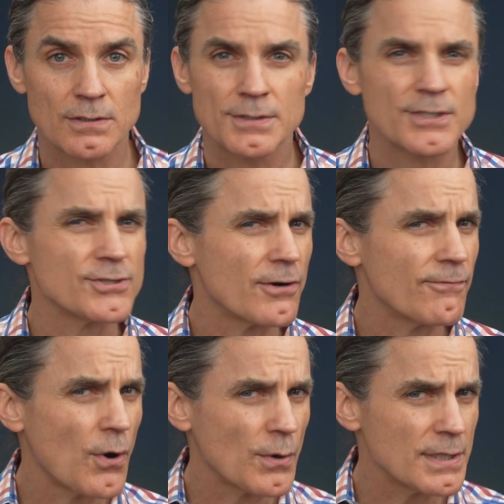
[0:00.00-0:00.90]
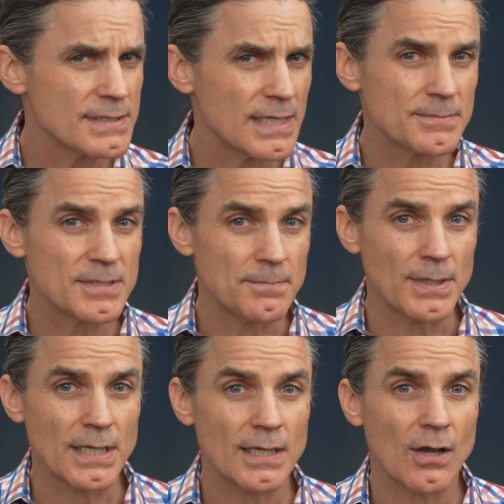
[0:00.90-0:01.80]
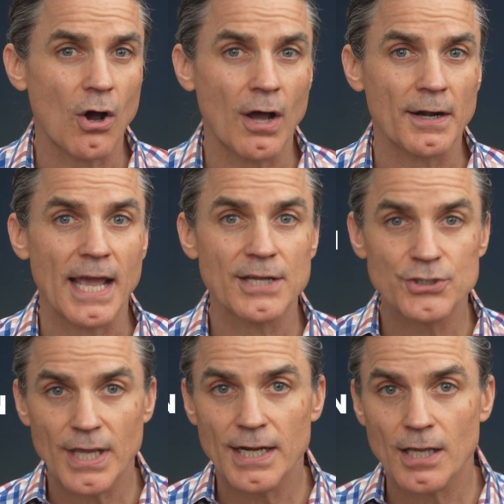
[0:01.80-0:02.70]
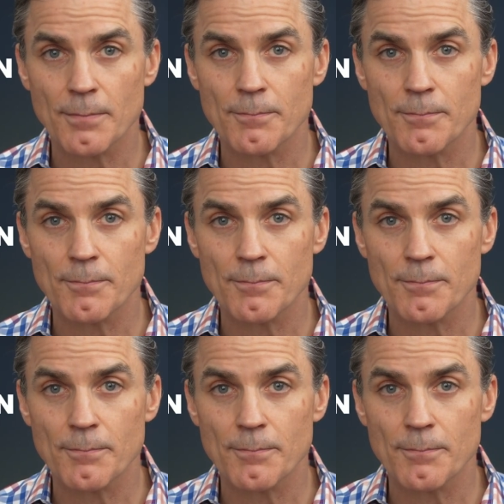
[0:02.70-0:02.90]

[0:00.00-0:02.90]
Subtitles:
Does their focus seem to be on educating